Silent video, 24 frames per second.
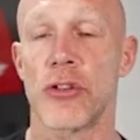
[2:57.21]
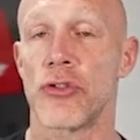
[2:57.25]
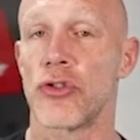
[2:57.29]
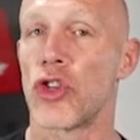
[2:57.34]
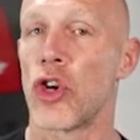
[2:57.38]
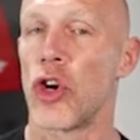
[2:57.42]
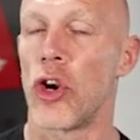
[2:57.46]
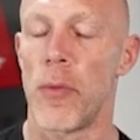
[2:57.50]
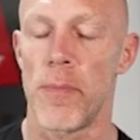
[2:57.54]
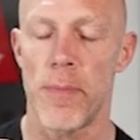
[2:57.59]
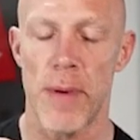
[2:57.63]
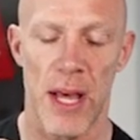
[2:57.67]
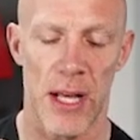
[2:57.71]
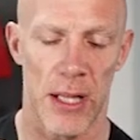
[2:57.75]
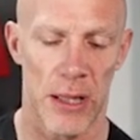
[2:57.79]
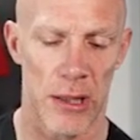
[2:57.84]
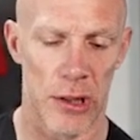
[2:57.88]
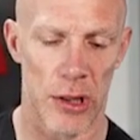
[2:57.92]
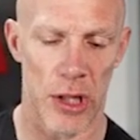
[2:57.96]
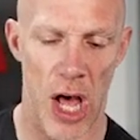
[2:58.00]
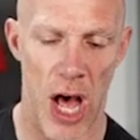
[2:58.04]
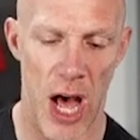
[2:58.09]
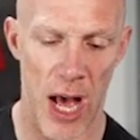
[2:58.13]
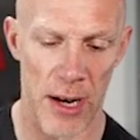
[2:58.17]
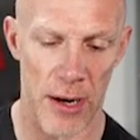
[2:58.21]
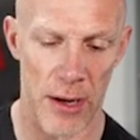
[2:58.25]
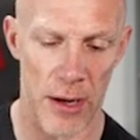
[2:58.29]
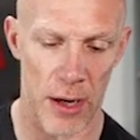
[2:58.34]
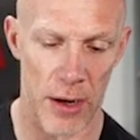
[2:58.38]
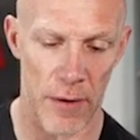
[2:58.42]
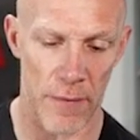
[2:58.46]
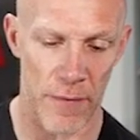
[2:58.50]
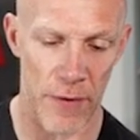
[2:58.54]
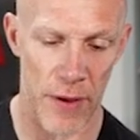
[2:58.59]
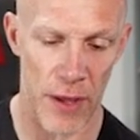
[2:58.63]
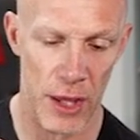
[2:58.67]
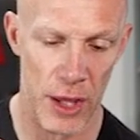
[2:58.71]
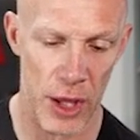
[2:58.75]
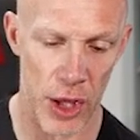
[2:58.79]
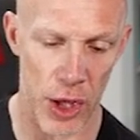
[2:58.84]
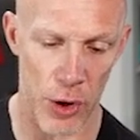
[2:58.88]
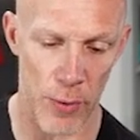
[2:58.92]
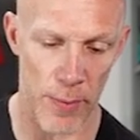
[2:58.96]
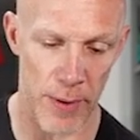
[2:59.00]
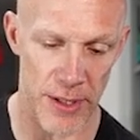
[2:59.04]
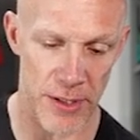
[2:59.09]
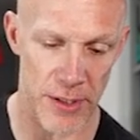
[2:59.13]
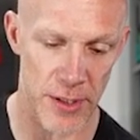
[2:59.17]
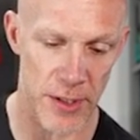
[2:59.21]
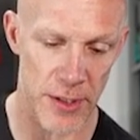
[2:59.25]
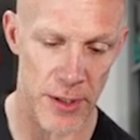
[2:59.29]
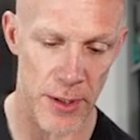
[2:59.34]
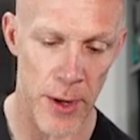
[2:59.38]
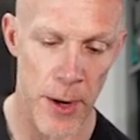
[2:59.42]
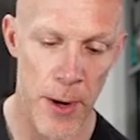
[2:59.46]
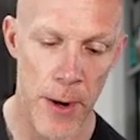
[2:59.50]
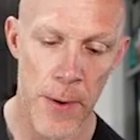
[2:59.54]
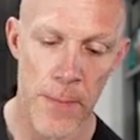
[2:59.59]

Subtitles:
there's going to be a lot of humans.